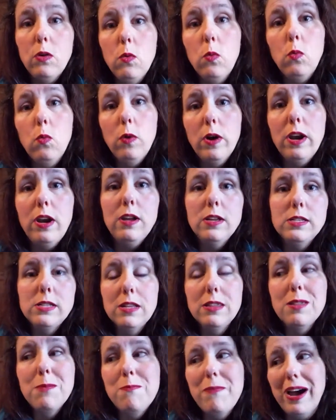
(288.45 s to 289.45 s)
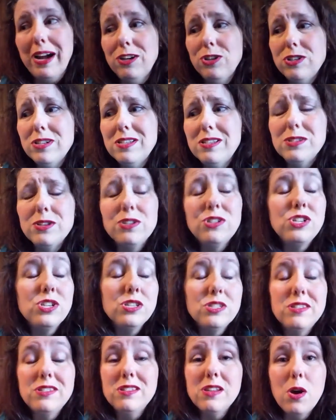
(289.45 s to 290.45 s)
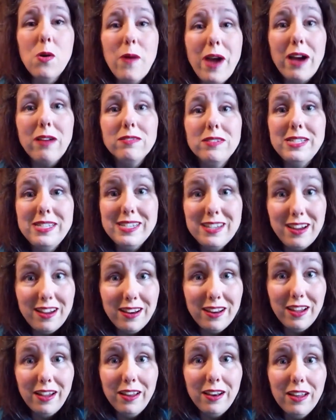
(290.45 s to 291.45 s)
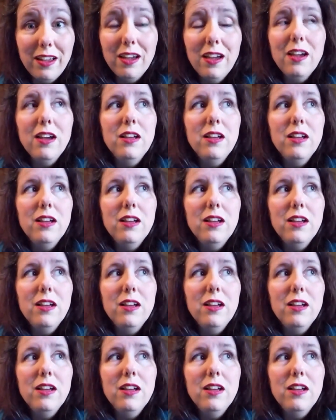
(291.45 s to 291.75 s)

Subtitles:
One is that the mattresses are just so outdated